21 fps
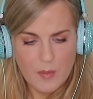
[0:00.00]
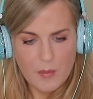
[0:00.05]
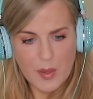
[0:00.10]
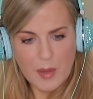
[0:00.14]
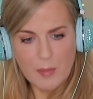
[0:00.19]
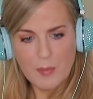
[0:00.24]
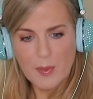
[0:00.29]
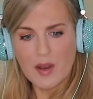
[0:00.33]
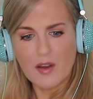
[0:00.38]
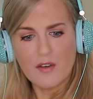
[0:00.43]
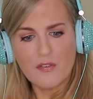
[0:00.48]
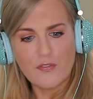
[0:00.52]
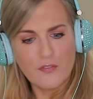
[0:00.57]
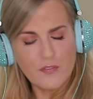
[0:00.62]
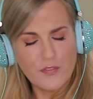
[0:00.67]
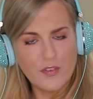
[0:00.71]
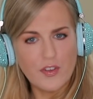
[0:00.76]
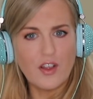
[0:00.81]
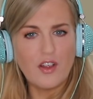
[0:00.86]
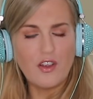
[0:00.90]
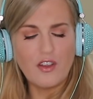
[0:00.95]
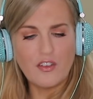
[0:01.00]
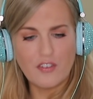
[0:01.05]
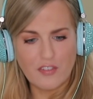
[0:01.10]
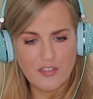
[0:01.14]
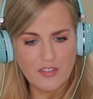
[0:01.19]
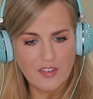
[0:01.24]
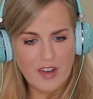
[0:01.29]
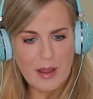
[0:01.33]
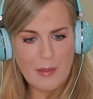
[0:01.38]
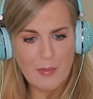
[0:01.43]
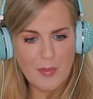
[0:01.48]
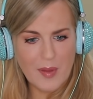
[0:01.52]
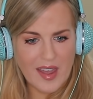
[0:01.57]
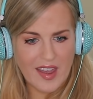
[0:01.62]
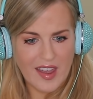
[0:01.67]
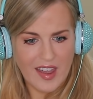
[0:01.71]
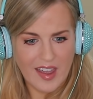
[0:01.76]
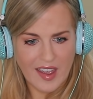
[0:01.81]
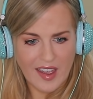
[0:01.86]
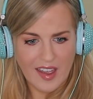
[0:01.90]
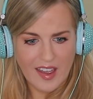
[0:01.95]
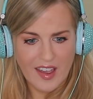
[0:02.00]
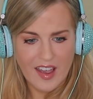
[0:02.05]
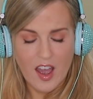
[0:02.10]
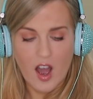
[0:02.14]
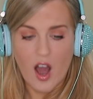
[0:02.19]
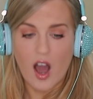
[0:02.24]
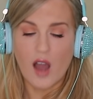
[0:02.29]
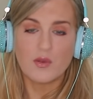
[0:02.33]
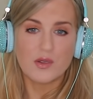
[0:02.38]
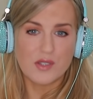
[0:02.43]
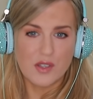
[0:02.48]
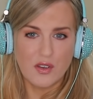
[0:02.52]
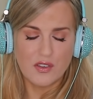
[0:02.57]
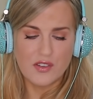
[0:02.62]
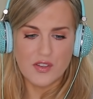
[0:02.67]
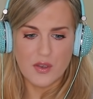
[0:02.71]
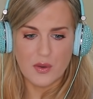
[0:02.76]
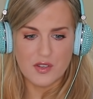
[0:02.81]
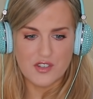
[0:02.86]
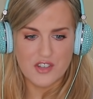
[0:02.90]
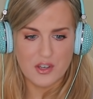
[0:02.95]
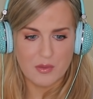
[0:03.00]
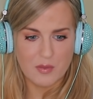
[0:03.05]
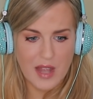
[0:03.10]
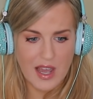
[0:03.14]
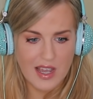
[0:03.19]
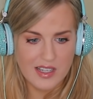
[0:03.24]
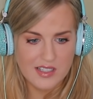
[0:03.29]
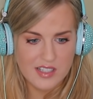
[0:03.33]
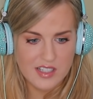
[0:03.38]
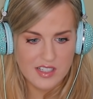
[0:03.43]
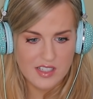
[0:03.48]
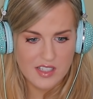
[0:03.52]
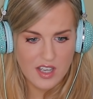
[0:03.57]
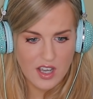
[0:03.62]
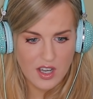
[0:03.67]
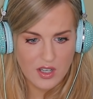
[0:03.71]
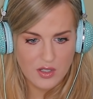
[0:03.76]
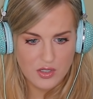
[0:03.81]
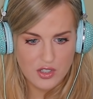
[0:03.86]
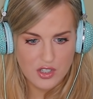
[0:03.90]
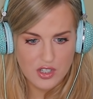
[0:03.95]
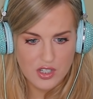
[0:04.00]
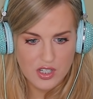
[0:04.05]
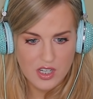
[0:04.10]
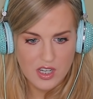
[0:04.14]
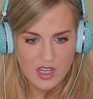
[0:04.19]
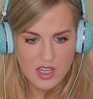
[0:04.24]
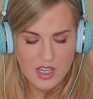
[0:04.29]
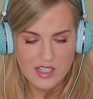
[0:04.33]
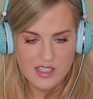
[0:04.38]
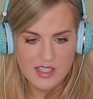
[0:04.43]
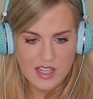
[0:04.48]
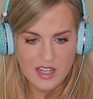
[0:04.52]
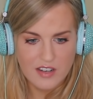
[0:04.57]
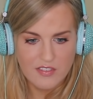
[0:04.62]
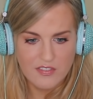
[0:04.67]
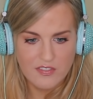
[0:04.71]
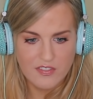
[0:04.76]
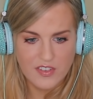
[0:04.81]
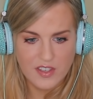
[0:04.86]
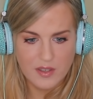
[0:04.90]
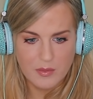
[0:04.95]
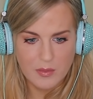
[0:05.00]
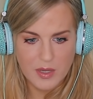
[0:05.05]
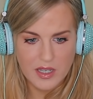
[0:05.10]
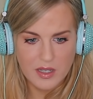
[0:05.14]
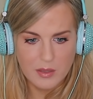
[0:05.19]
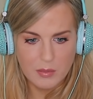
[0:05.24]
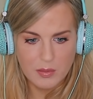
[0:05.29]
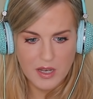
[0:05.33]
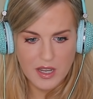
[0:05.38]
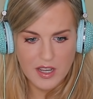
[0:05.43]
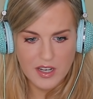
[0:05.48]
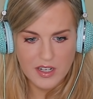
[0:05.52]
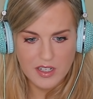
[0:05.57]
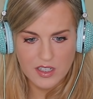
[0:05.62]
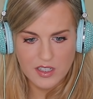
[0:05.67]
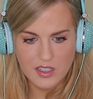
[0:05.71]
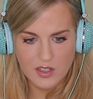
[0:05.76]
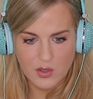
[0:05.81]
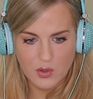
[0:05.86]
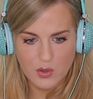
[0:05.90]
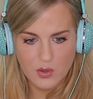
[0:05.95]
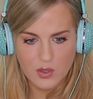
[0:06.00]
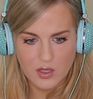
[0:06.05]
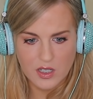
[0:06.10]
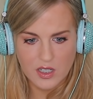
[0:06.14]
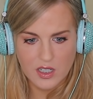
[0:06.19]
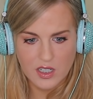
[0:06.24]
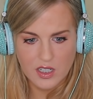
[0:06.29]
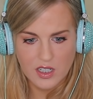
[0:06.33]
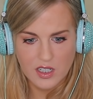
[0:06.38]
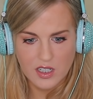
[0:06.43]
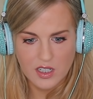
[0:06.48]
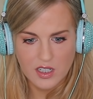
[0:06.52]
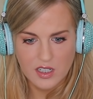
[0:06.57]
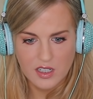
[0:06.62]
People are full flipping. I was also a gymnastics coach. Is that a female player or?